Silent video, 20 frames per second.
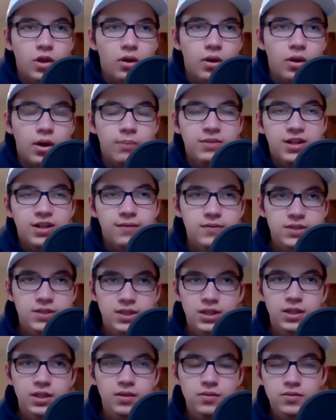I mean, obviously
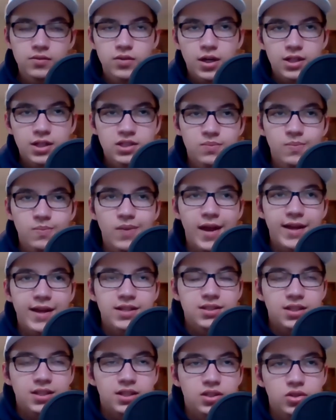he tried his
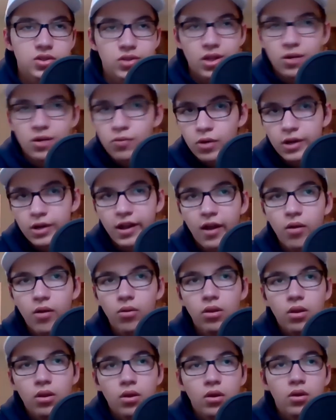best. It just didn't work out
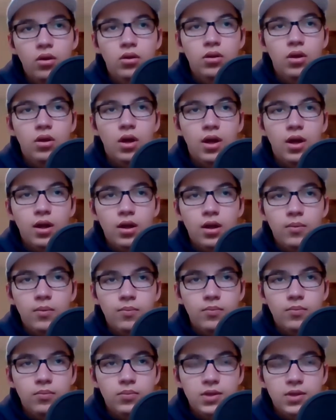
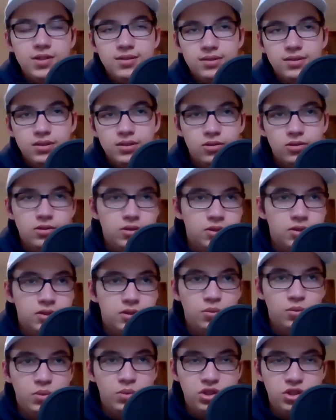because there's just
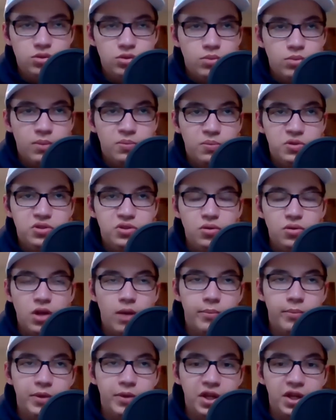so much to remember, so
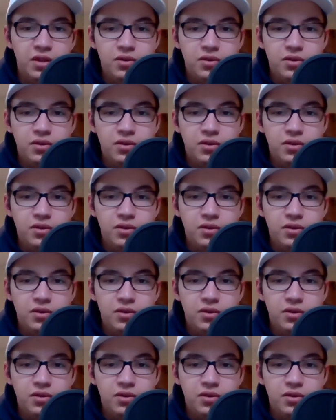complicated.